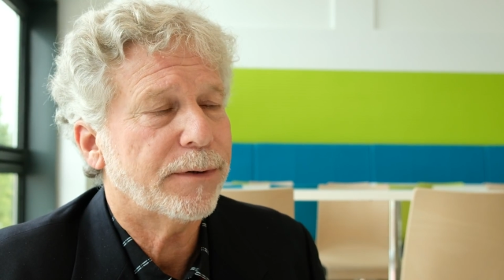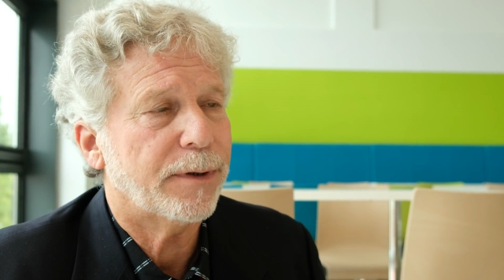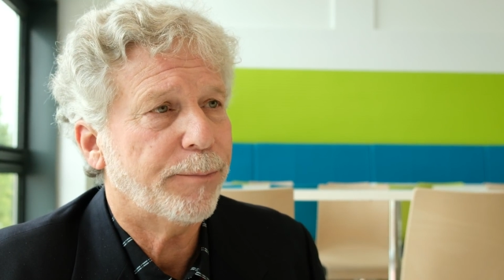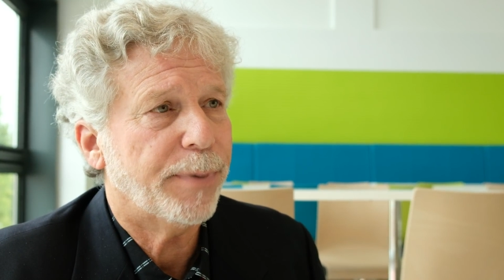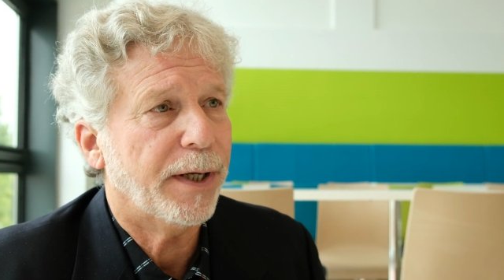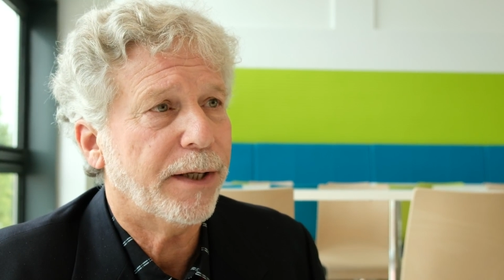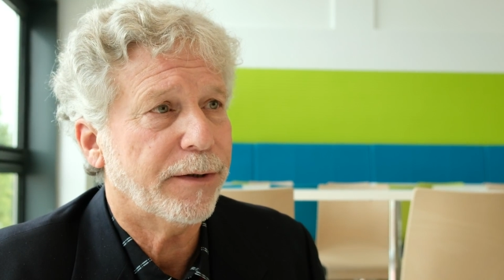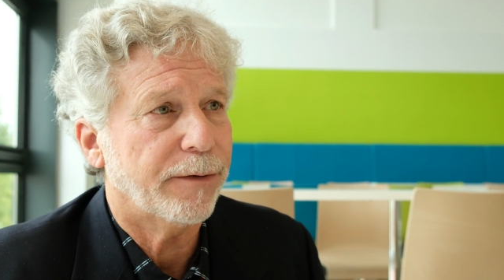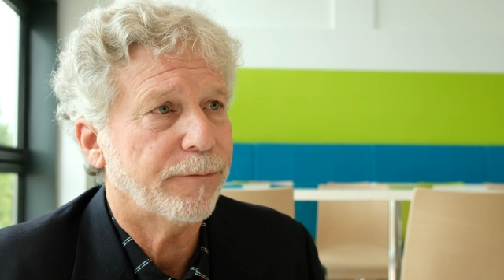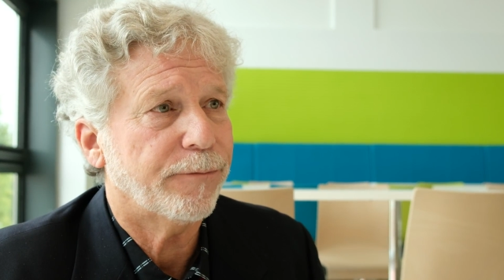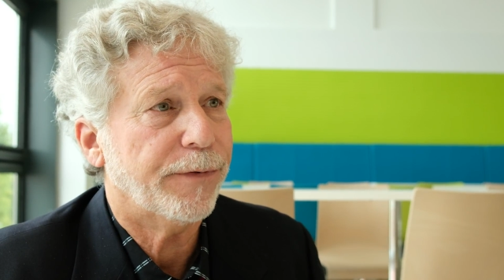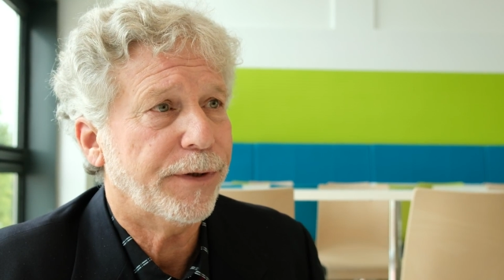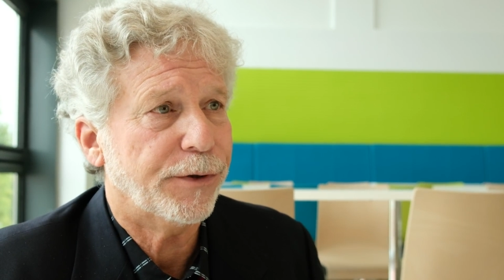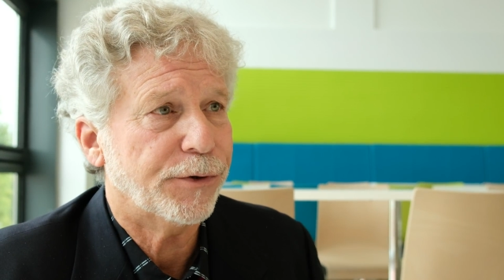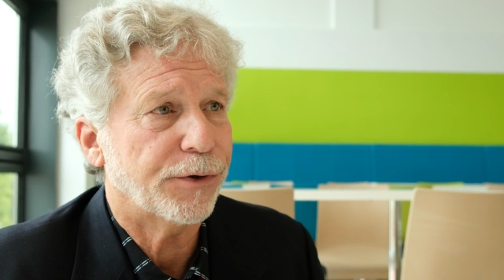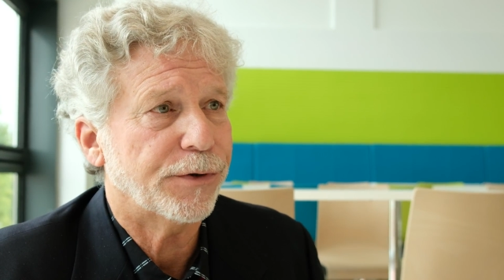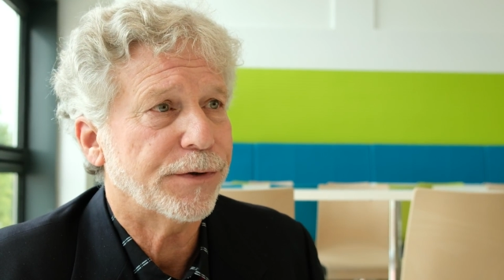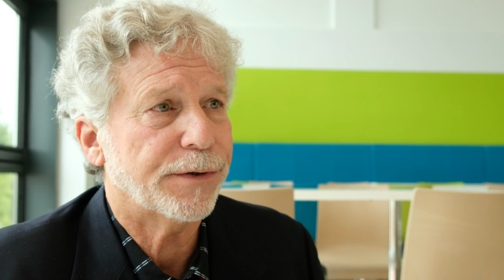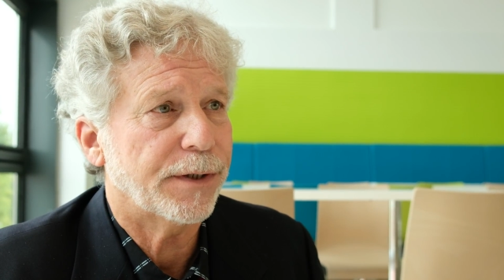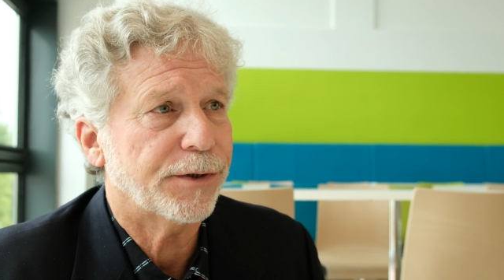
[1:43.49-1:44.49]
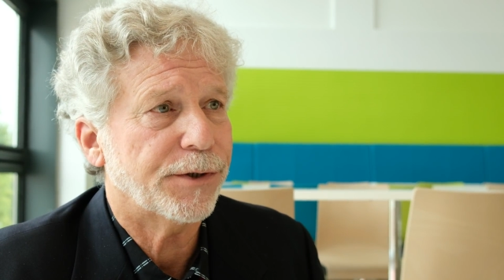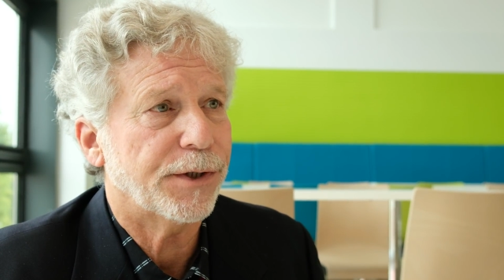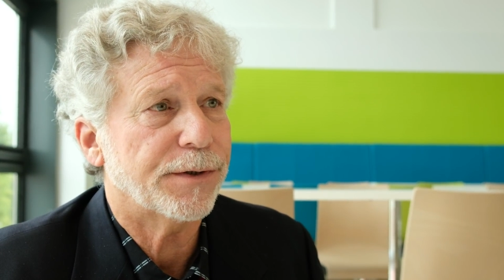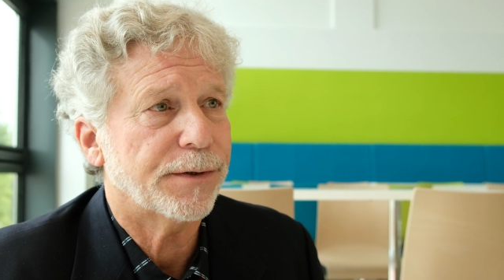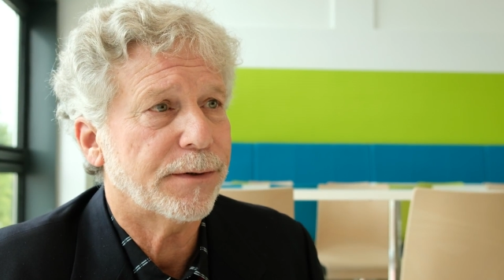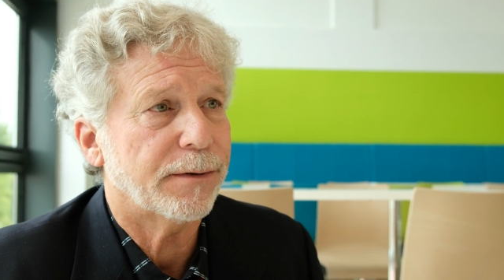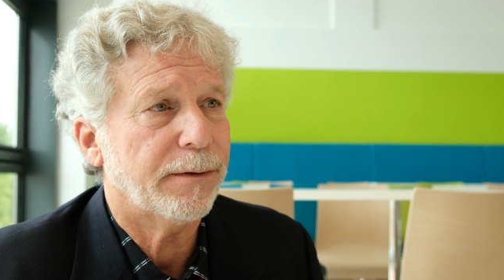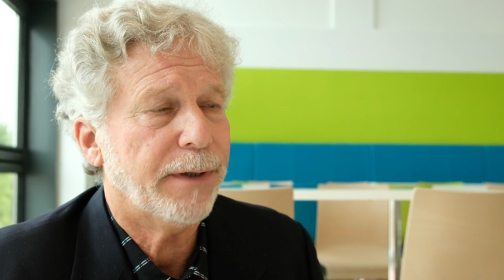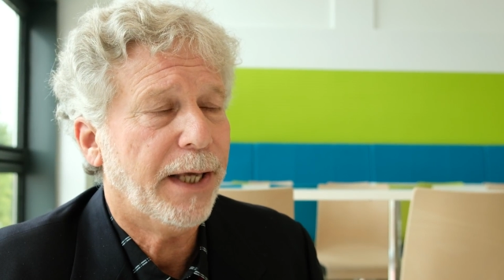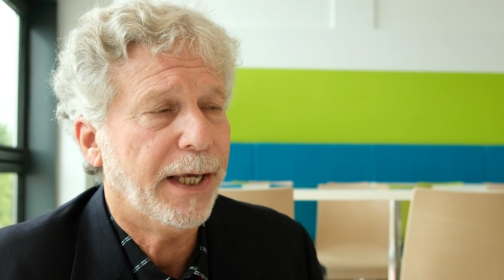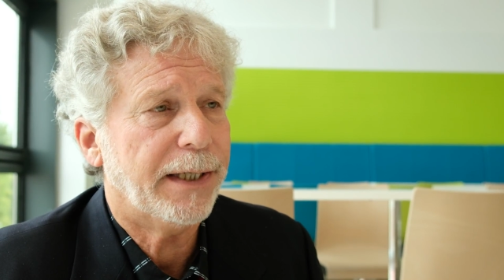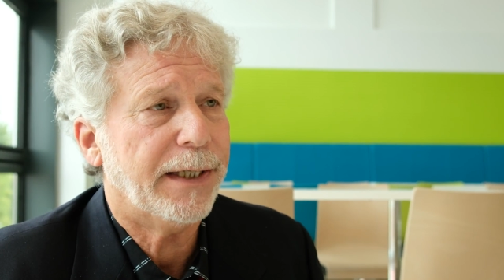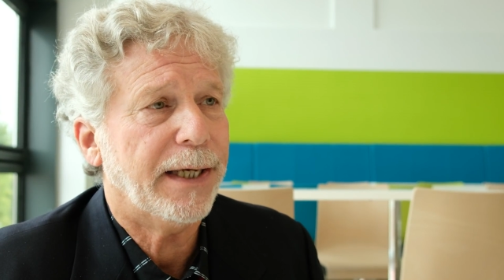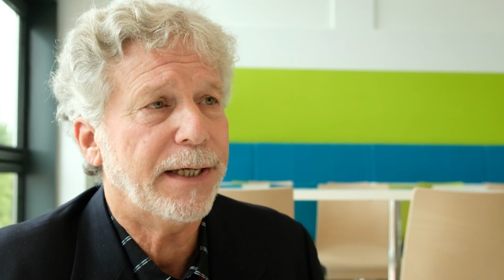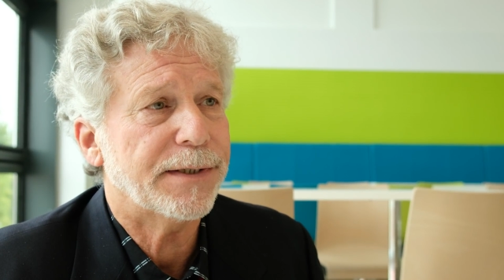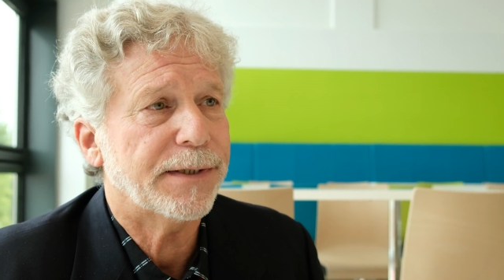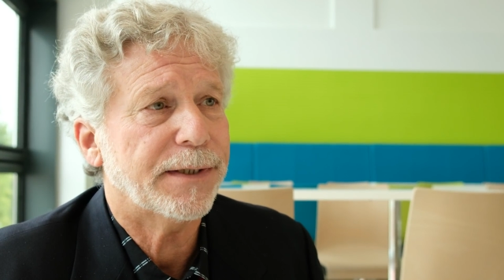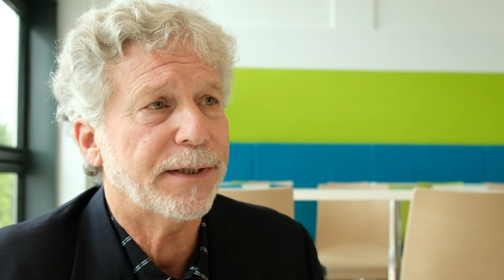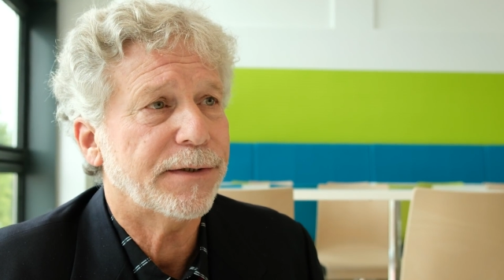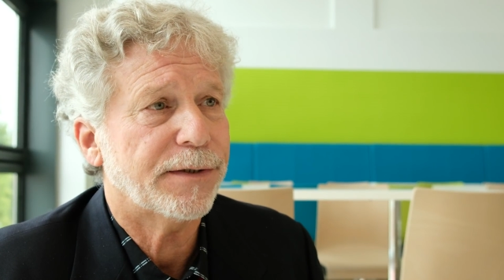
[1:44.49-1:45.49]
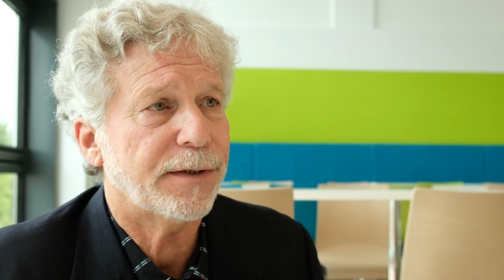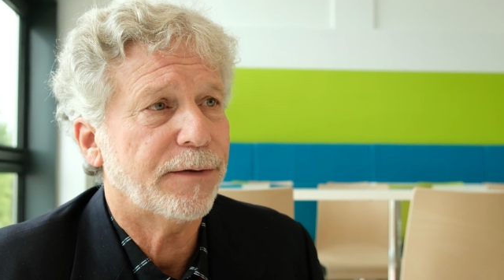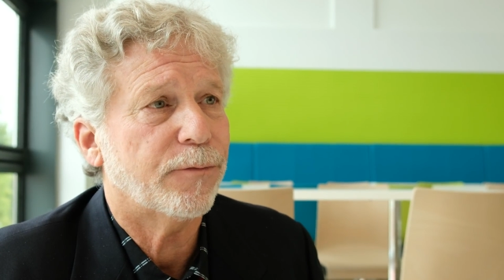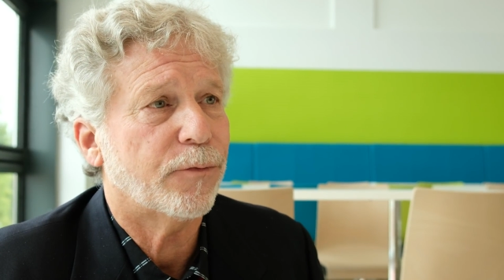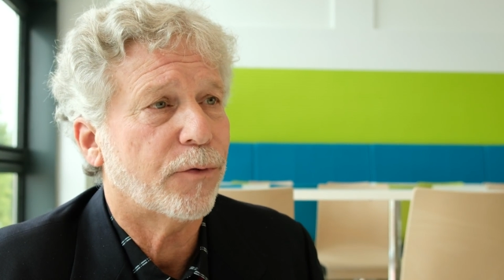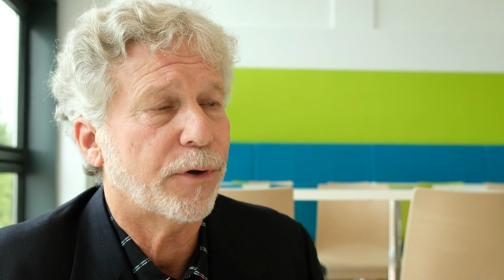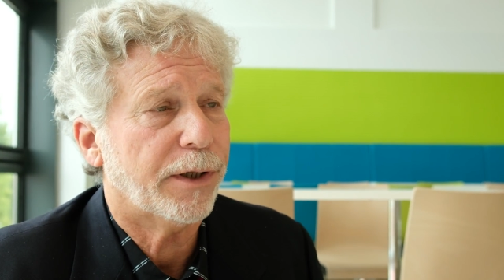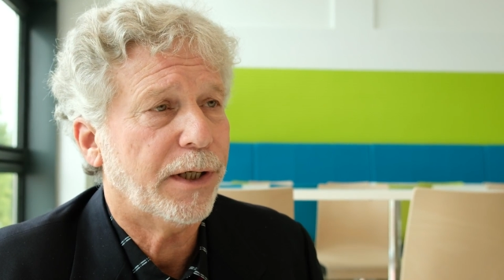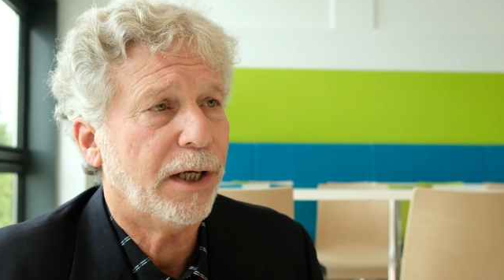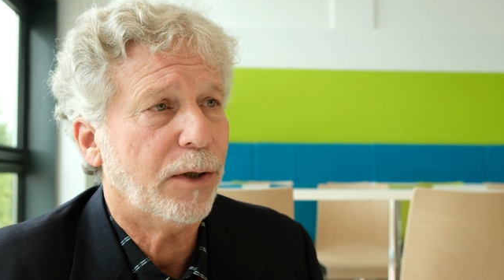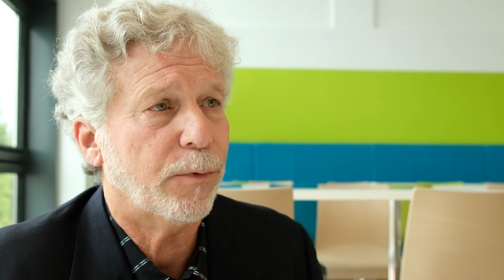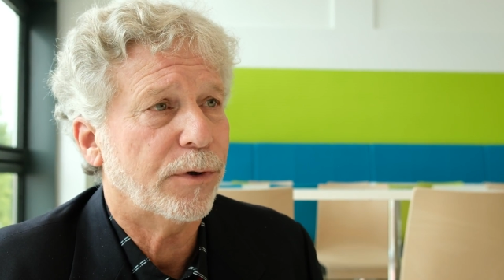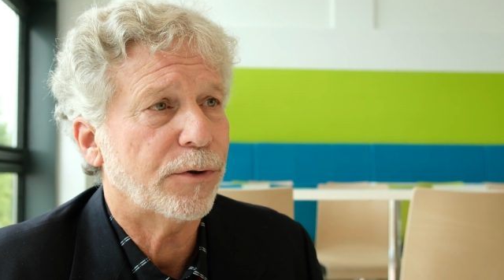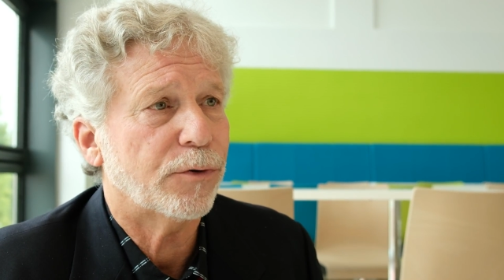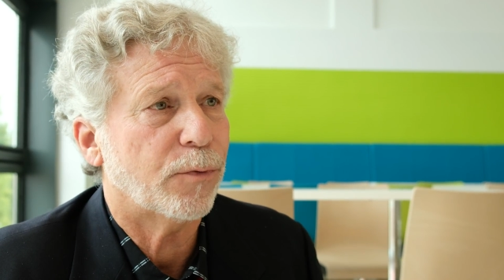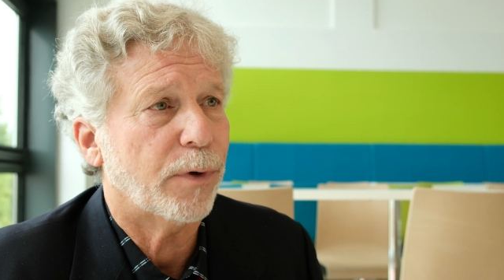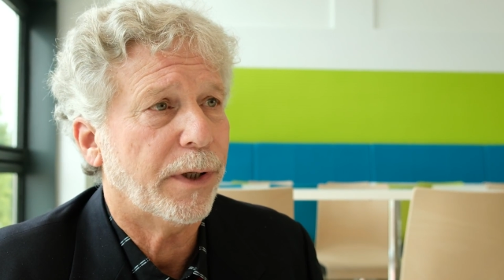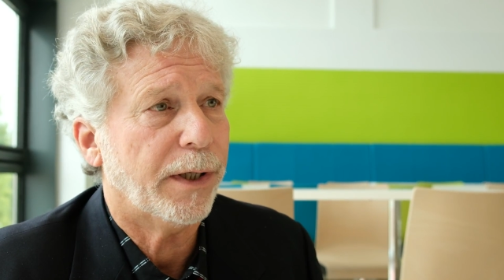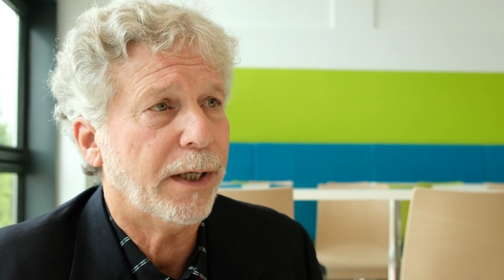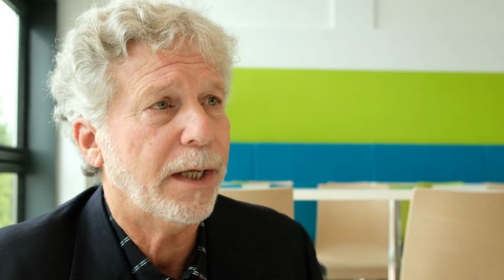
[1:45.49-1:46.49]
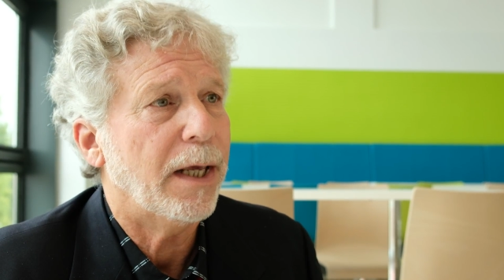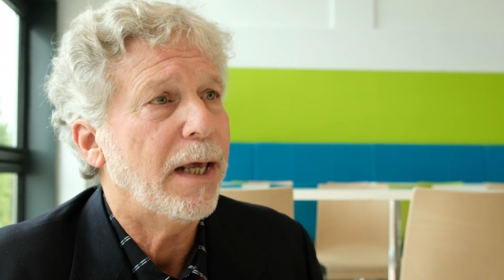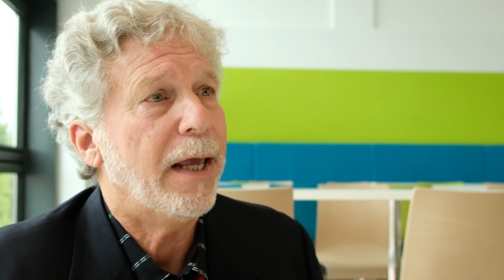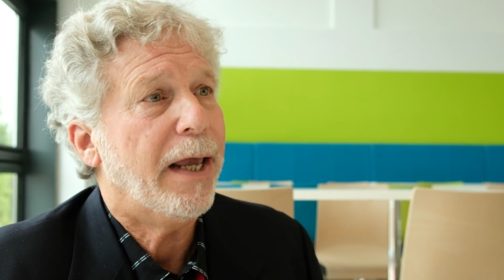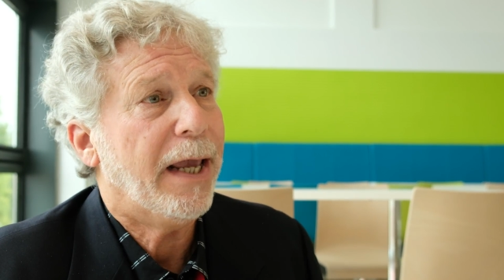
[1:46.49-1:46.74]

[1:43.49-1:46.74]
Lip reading: dependent features such as 8K 60, 4K 120,